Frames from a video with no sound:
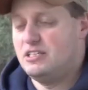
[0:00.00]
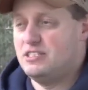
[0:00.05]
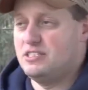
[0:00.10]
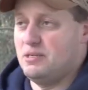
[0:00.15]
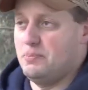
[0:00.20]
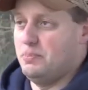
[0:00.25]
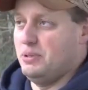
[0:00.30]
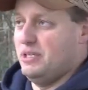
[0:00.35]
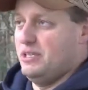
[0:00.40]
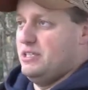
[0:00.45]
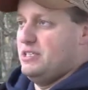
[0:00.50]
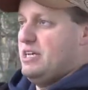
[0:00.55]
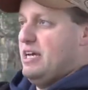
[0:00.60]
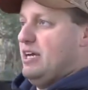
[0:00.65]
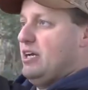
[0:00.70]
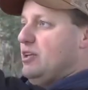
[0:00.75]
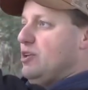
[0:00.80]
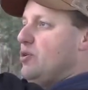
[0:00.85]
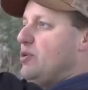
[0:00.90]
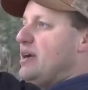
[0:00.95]
Simply
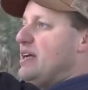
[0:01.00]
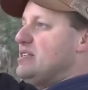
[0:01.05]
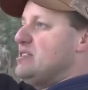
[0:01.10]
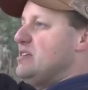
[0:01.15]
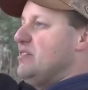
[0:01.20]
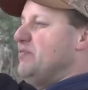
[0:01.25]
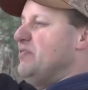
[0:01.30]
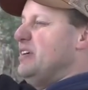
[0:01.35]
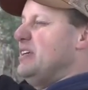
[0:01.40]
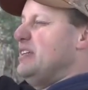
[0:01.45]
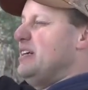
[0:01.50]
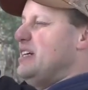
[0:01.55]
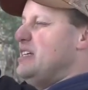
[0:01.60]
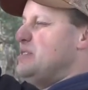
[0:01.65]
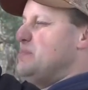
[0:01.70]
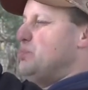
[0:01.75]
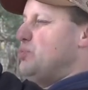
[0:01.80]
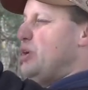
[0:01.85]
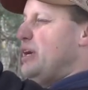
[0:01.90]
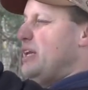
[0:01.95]
take a look at something
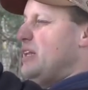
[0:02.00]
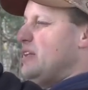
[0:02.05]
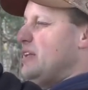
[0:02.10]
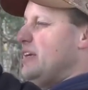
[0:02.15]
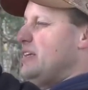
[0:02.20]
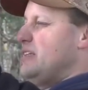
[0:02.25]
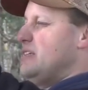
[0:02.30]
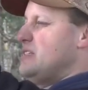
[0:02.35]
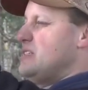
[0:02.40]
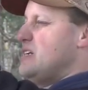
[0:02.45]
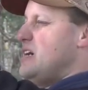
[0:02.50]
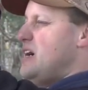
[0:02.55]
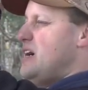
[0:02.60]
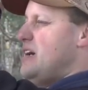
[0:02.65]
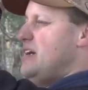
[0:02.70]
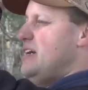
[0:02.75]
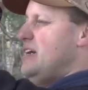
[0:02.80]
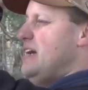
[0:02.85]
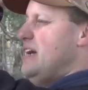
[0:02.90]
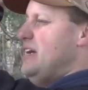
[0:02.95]
nice bright like the
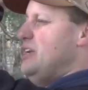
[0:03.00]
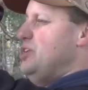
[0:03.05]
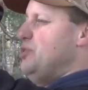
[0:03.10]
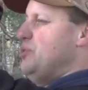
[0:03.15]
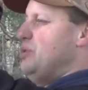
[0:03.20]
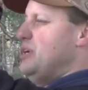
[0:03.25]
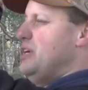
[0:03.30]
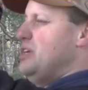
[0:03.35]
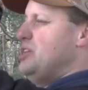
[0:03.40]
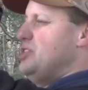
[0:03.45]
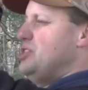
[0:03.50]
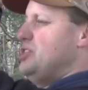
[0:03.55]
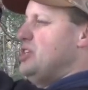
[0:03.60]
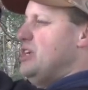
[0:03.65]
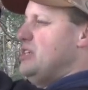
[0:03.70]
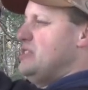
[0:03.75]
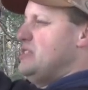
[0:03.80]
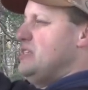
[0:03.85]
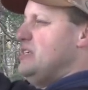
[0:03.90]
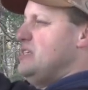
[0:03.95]
sky, and you want to
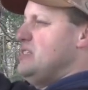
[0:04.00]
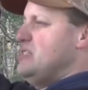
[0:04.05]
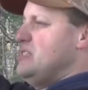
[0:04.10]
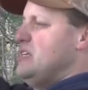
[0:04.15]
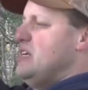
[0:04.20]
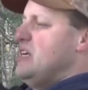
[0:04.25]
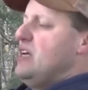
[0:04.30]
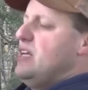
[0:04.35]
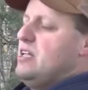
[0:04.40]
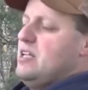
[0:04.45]
adjust this